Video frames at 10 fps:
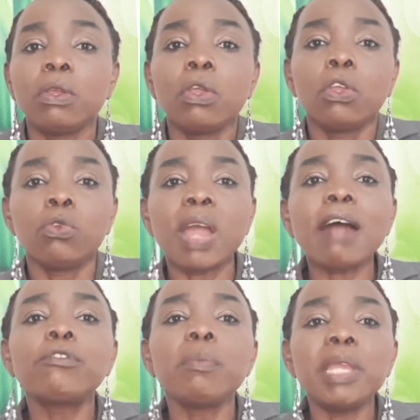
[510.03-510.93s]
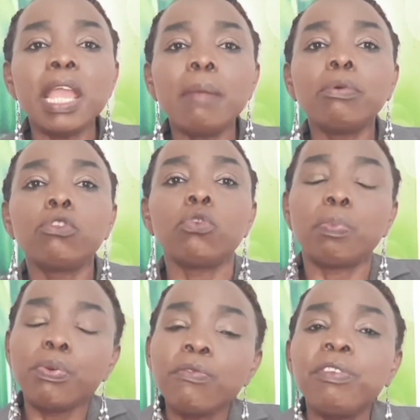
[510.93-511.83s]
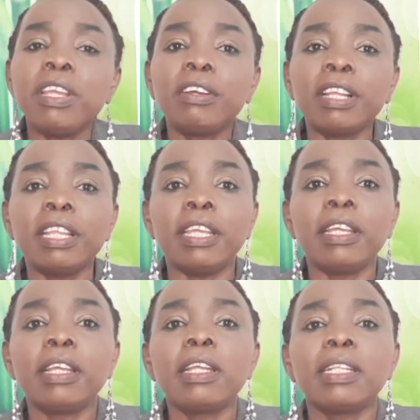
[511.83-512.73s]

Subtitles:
You have to be able to prove legally